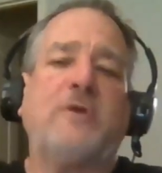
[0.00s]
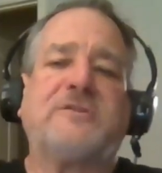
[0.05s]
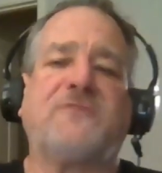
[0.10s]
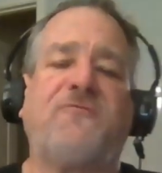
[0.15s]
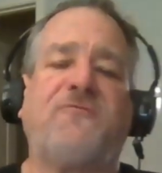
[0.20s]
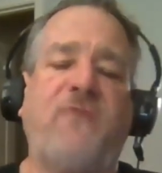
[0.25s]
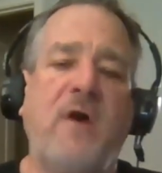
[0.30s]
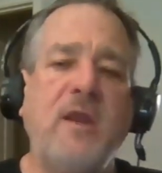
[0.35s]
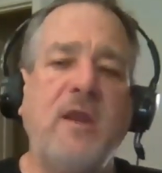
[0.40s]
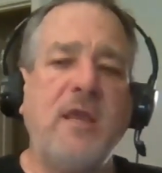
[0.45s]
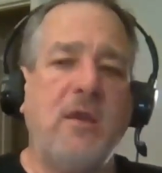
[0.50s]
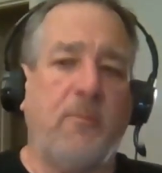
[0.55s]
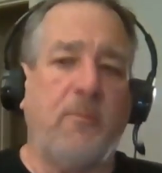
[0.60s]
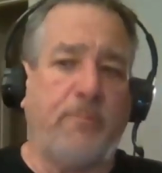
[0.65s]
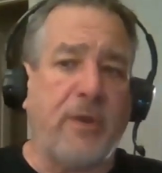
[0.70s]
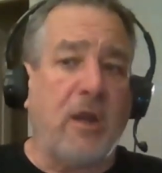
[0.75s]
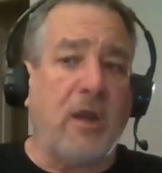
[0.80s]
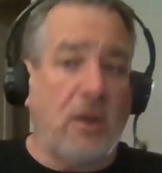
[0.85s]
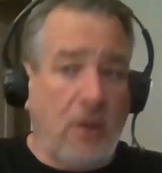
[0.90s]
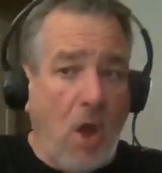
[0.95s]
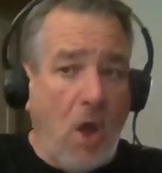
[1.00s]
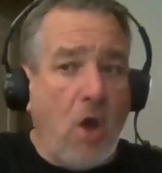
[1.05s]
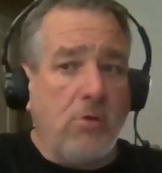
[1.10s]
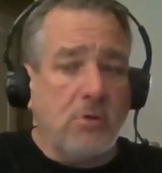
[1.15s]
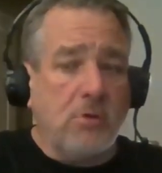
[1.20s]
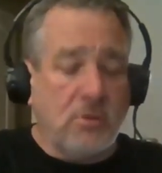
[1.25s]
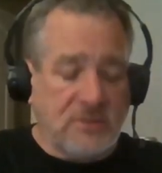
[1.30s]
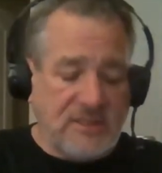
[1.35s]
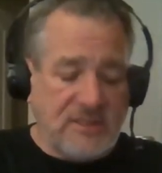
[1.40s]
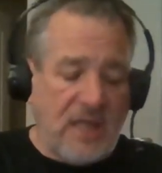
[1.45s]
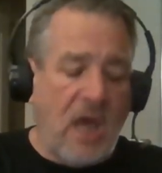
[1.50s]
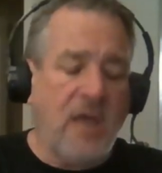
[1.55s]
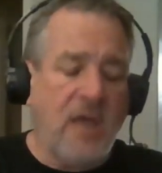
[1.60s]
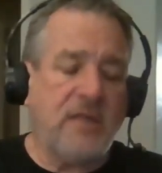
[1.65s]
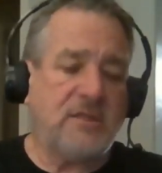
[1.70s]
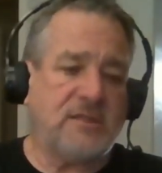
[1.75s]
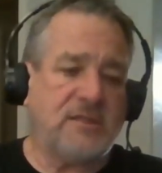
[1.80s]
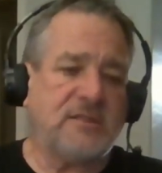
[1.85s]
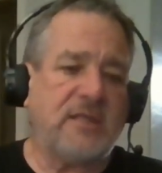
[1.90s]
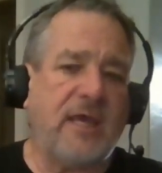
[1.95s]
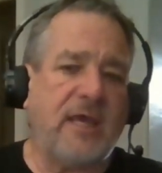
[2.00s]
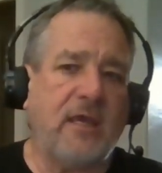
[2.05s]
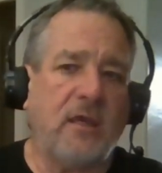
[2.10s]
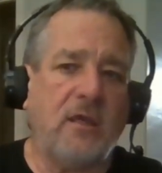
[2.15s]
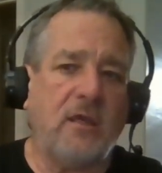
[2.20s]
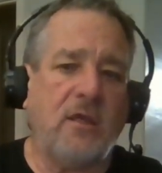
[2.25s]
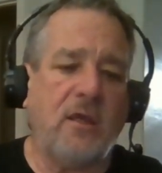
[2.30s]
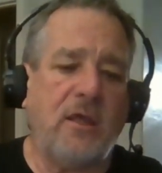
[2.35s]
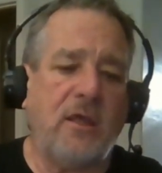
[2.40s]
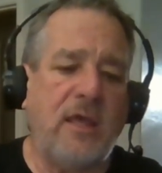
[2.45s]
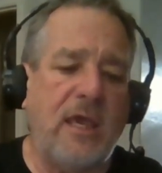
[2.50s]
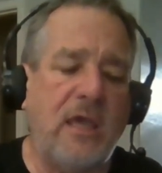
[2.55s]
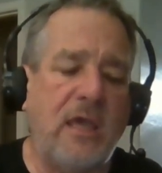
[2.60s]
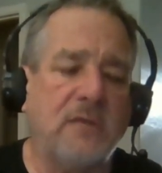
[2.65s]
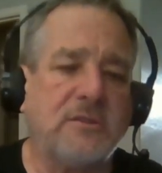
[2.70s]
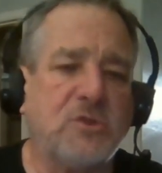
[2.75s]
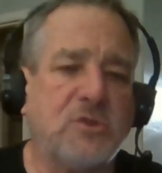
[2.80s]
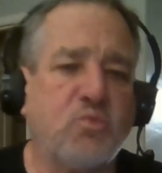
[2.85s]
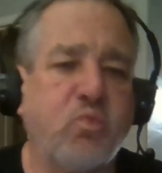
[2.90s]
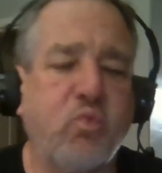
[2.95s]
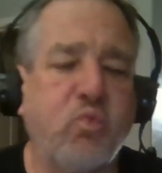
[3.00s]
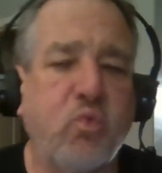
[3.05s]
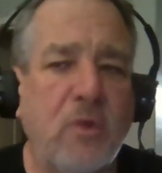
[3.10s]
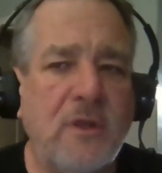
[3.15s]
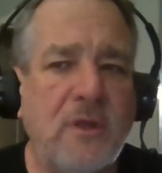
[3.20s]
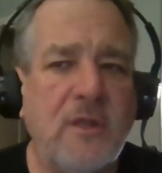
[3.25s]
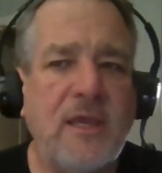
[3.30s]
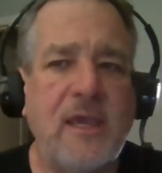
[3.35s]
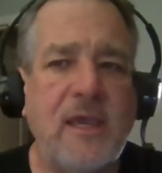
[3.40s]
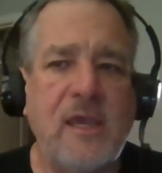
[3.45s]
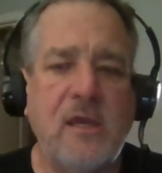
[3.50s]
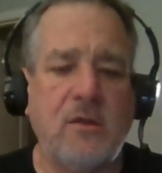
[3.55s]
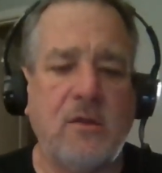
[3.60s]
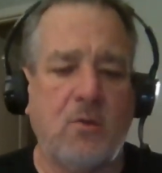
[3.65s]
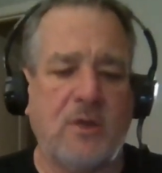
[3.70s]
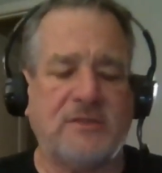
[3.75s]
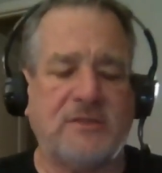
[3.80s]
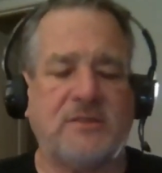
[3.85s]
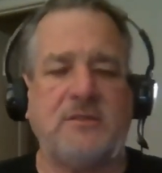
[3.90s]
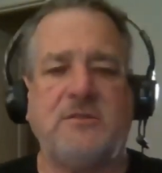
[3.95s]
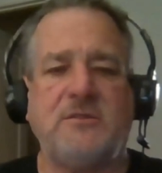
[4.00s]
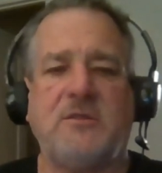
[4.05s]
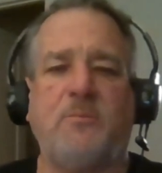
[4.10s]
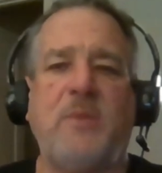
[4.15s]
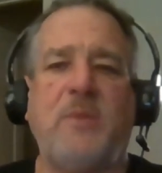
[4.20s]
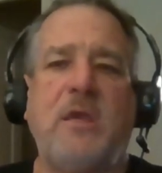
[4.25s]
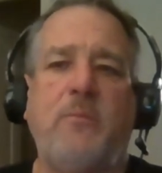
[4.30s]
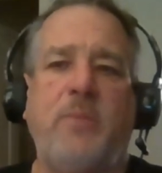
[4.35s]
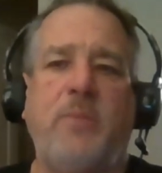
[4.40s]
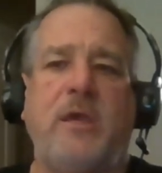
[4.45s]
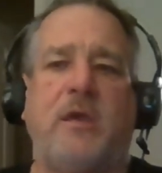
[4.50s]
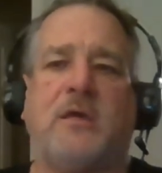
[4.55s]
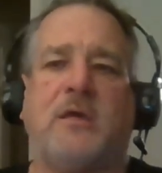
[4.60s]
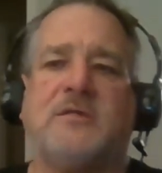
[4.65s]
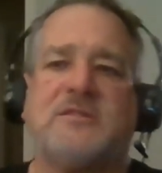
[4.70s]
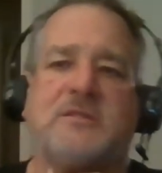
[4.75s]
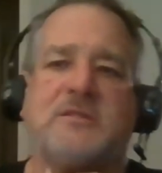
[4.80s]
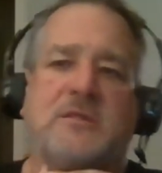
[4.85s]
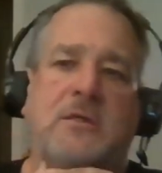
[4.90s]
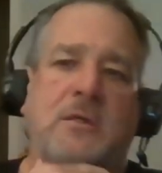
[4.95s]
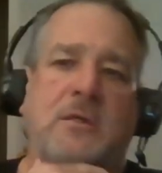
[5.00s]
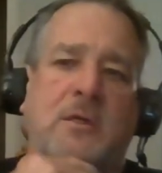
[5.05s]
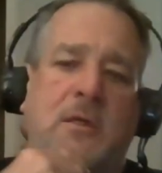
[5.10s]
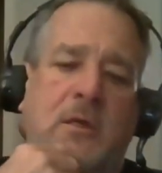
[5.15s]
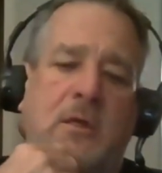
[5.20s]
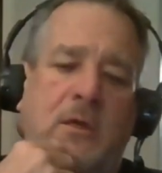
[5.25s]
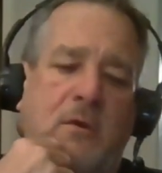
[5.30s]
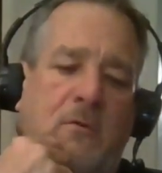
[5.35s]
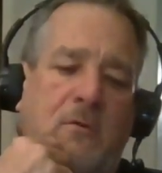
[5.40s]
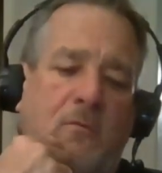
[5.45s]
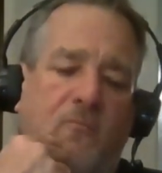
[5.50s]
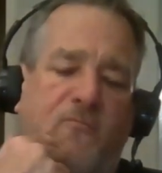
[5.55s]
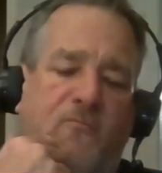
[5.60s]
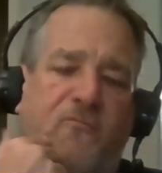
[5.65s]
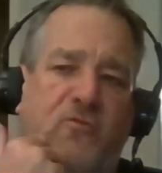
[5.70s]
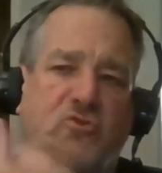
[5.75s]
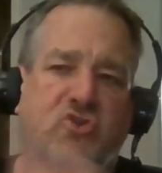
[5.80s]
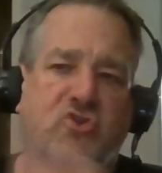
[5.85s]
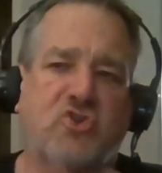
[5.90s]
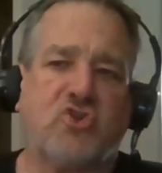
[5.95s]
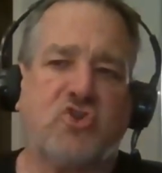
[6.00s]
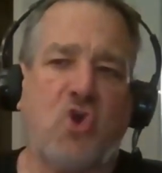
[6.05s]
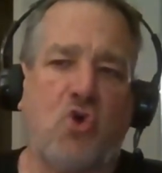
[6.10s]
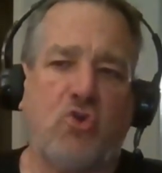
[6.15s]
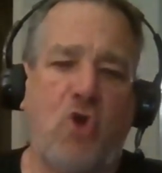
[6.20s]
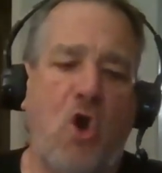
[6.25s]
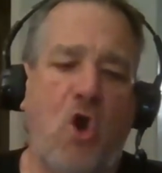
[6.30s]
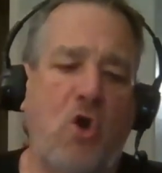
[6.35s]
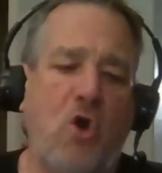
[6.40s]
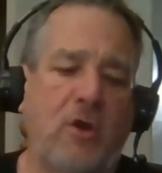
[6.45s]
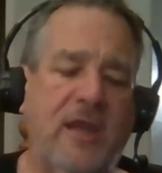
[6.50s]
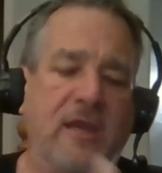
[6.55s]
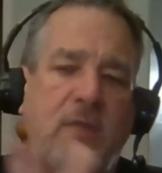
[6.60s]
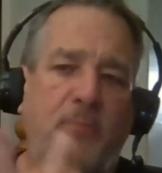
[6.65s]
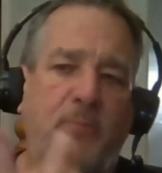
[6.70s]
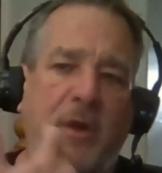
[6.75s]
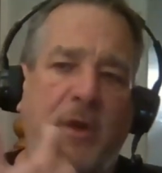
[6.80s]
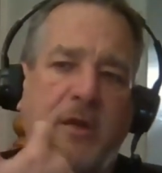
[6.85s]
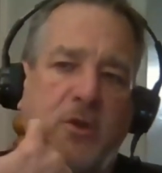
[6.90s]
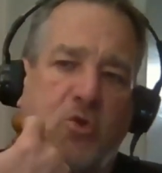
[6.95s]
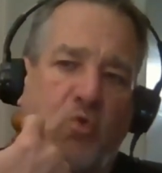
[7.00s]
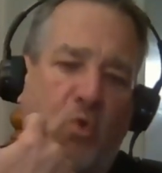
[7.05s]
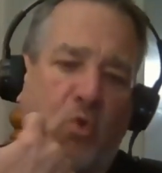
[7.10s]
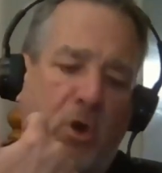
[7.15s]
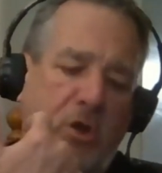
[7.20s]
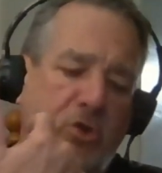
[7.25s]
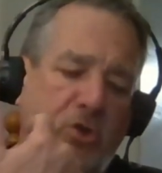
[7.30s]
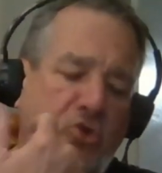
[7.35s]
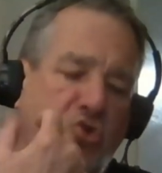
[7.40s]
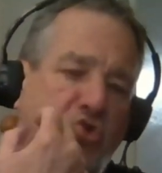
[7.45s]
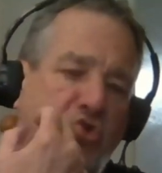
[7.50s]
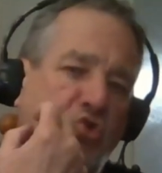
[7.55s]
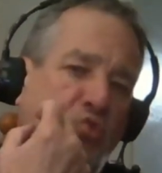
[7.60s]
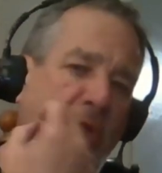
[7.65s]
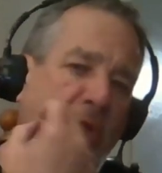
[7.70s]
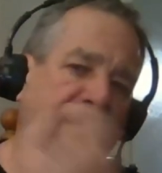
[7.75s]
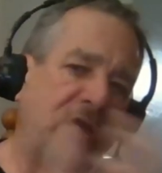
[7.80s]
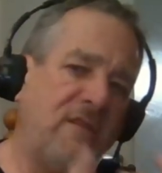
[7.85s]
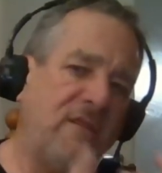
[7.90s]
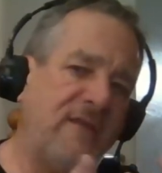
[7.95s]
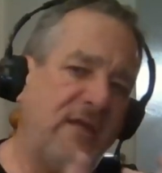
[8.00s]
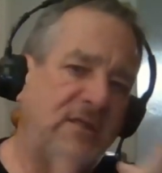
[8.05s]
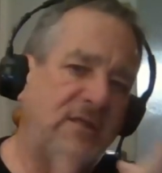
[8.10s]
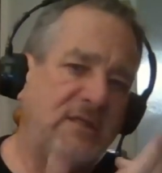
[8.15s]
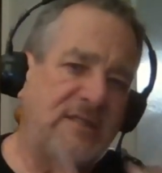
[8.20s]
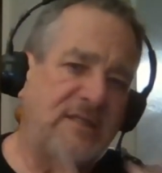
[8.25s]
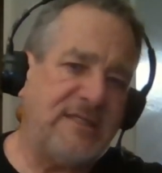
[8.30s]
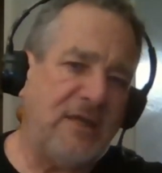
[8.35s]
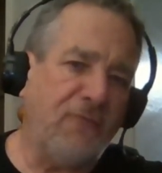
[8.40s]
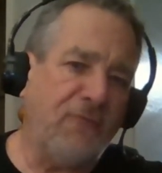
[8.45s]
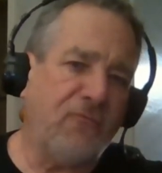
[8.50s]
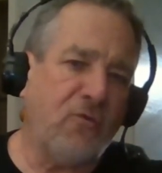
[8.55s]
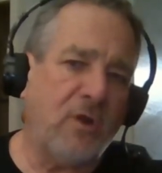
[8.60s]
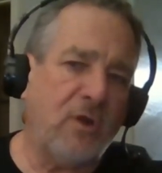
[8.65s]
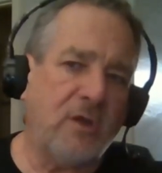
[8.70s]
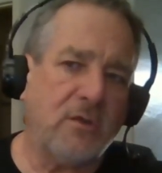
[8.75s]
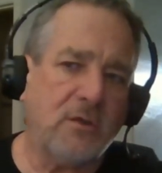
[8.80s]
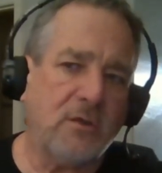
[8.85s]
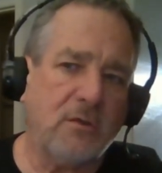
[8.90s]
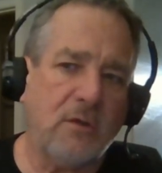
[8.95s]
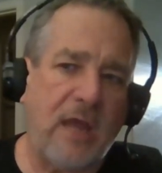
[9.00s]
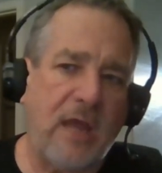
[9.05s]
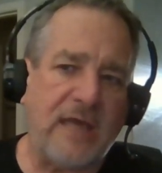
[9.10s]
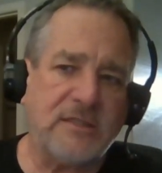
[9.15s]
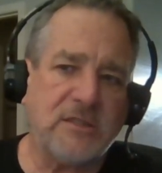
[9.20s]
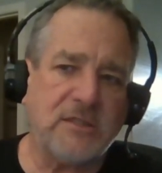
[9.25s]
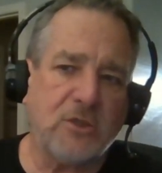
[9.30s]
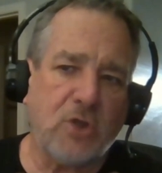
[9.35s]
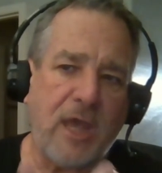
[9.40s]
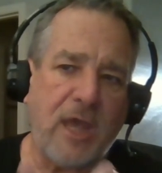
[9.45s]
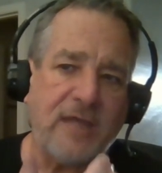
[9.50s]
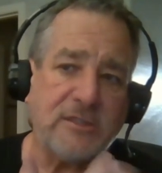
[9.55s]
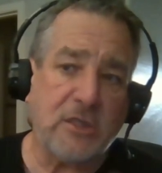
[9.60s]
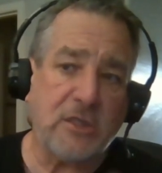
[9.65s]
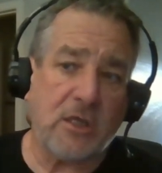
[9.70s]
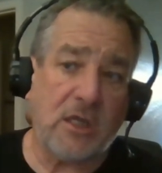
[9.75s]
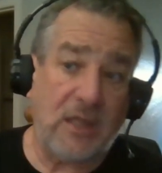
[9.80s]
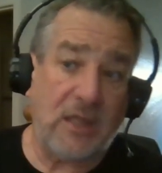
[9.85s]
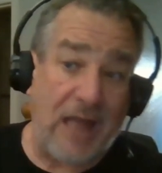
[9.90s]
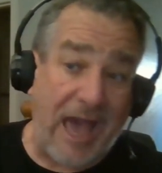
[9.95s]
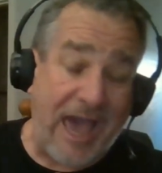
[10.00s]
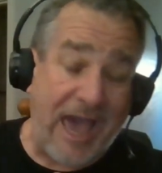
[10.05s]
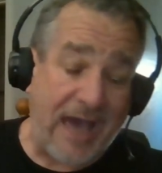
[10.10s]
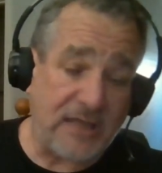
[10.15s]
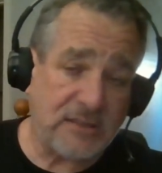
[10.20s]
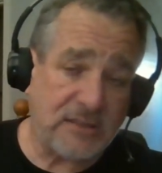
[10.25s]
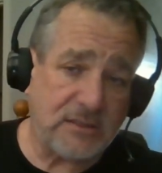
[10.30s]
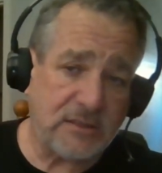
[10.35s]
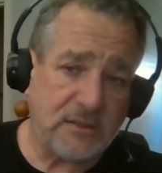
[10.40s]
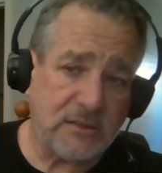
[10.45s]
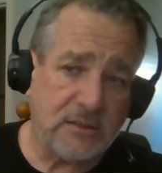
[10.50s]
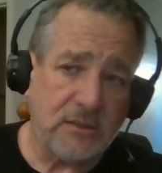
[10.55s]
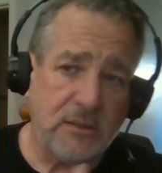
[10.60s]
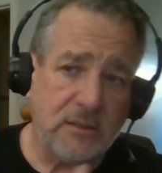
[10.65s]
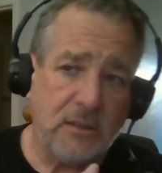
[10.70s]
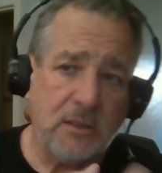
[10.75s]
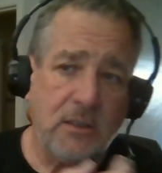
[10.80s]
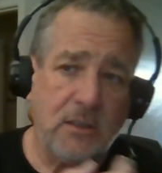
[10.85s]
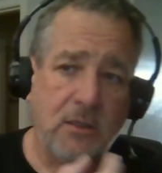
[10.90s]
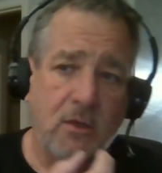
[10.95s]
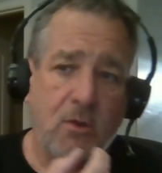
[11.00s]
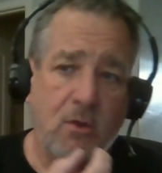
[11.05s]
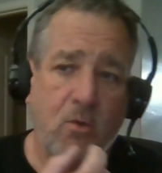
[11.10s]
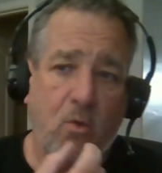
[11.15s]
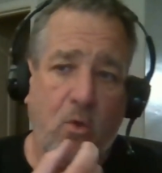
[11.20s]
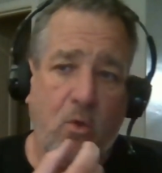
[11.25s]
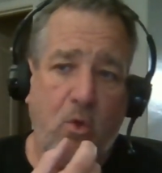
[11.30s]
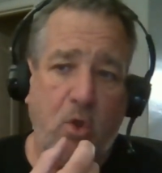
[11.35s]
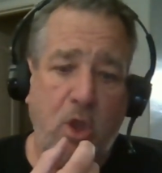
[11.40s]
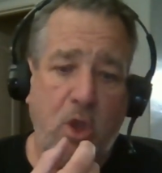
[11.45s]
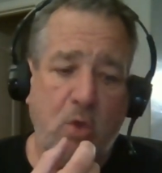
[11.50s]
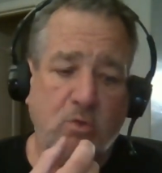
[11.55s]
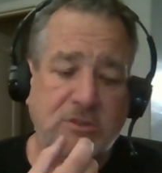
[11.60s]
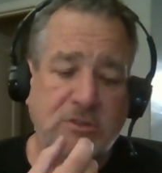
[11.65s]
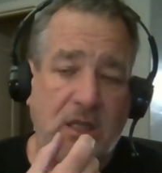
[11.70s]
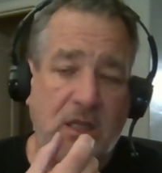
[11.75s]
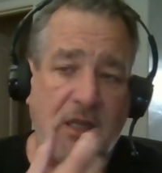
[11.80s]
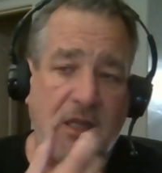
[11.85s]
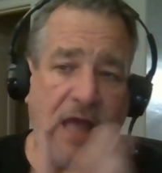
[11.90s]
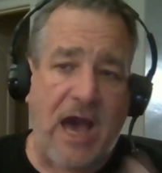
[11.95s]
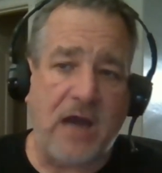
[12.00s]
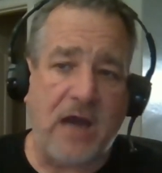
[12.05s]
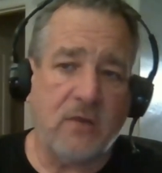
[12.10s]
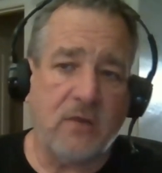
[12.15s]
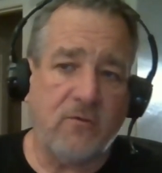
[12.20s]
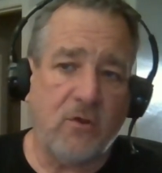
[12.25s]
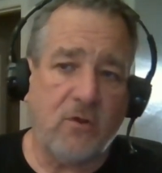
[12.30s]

It's funny, but along those lines, it's like it's really interesting to me because for so long, anybody who wanted to do anything different as a class, it was a lot of